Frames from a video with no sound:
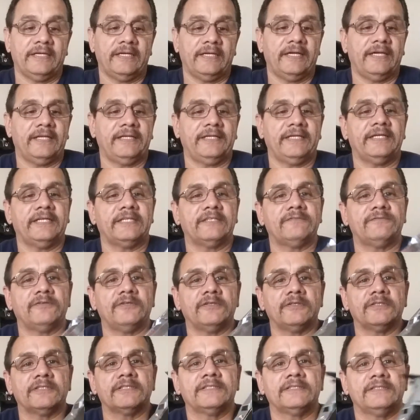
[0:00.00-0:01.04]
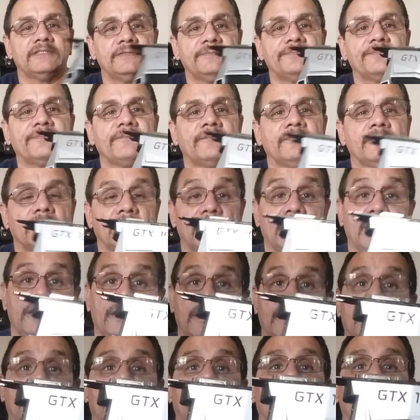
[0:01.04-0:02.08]
and yes, folks,
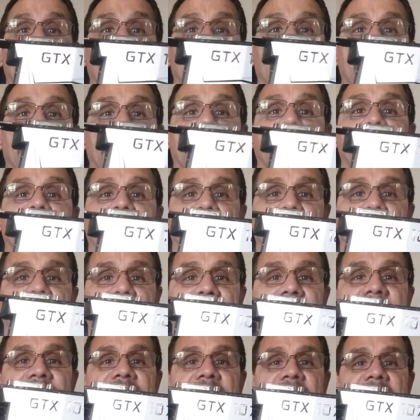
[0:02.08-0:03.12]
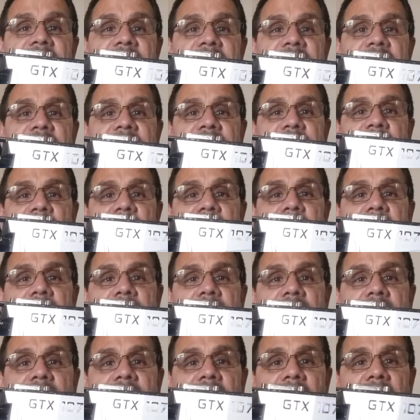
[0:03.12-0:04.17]
it's a 1070.
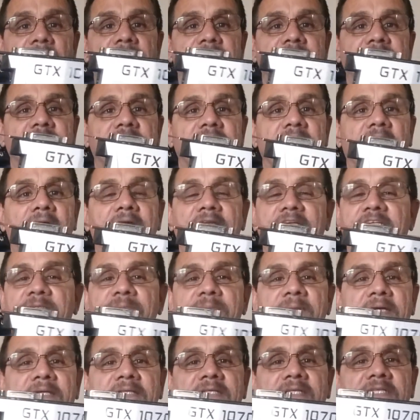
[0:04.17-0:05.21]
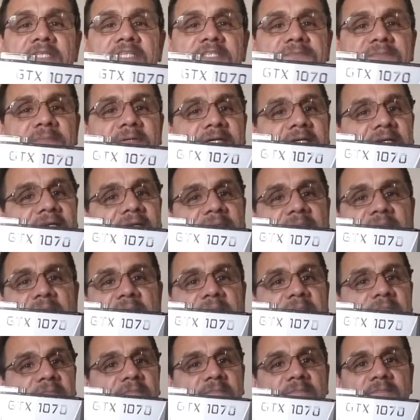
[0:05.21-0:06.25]
I was not expecting this by
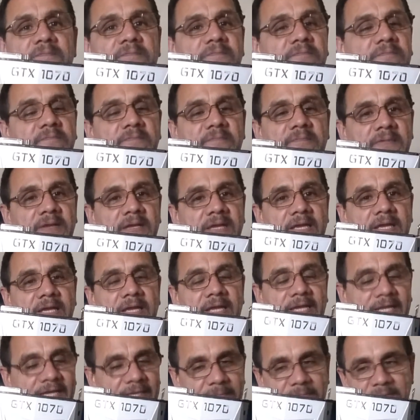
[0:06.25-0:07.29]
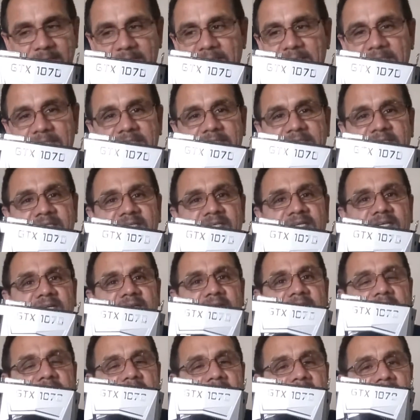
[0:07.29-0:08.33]
any means.
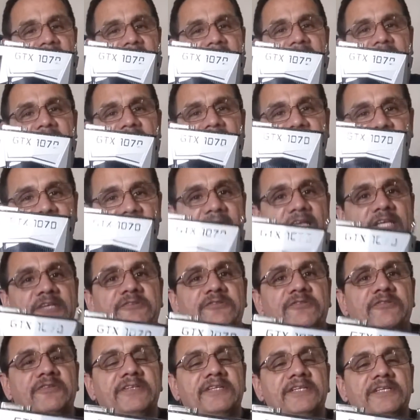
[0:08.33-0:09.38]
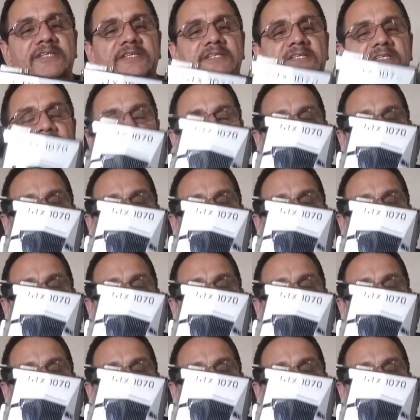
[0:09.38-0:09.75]
I didn't ask for this.